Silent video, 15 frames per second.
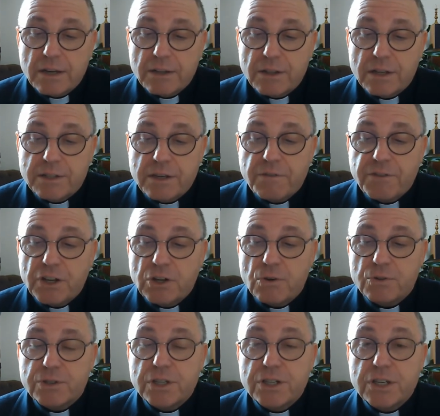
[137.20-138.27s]
the
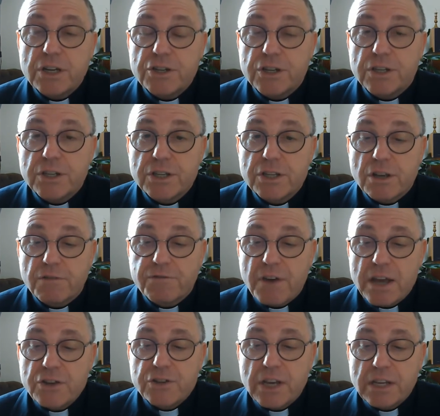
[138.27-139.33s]
difficult decisions
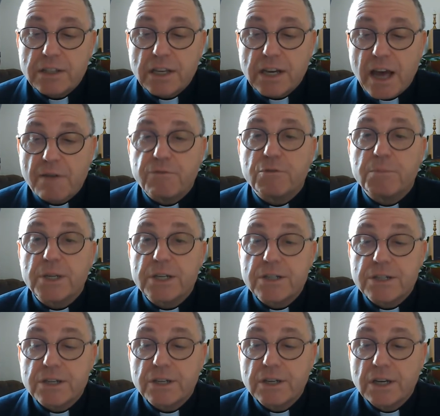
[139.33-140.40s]
facing the
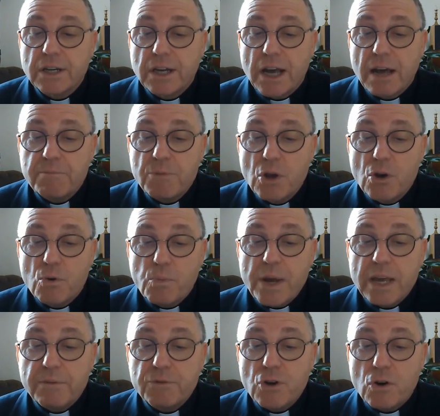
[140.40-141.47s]
government, we
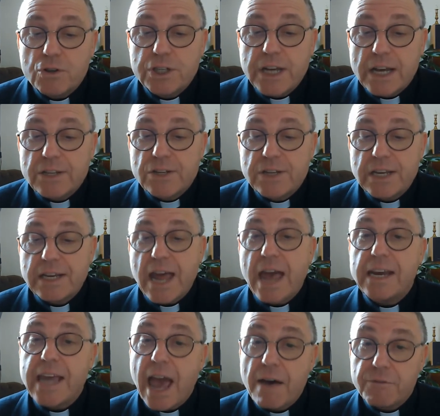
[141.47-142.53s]
have not yet seen
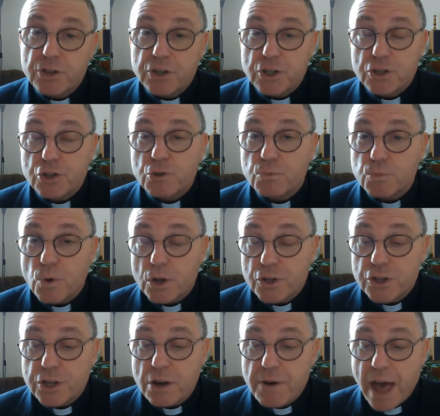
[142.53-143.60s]
any evidence
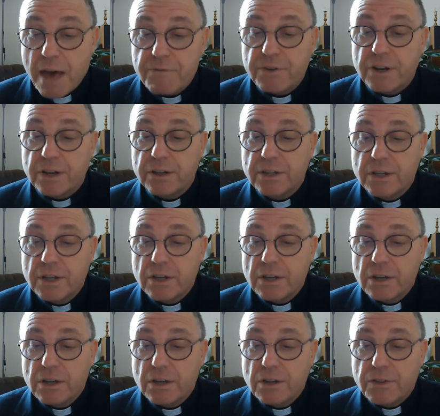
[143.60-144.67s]
whatsoever
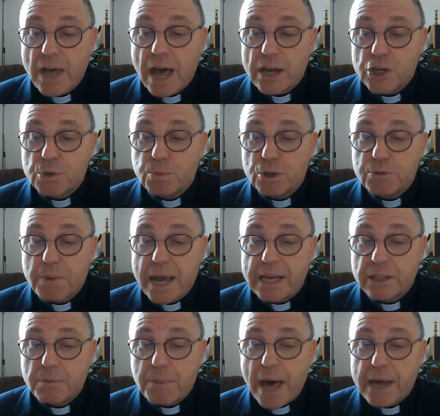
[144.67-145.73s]
that would make
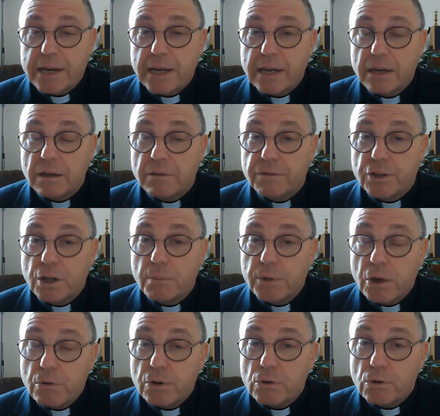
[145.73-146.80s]
the banning of
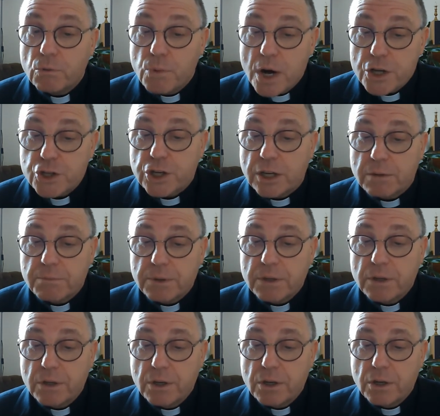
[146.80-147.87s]
communal worship,
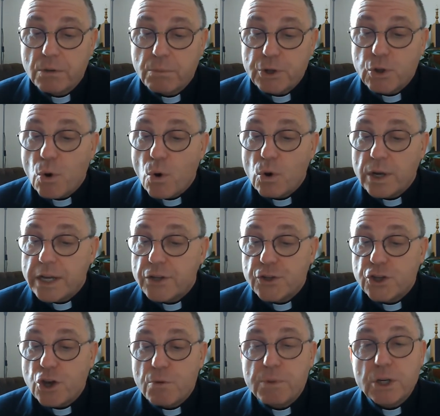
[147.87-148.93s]
with all
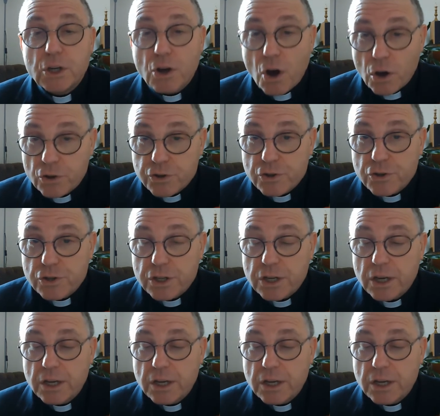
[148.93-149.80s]
its human cost,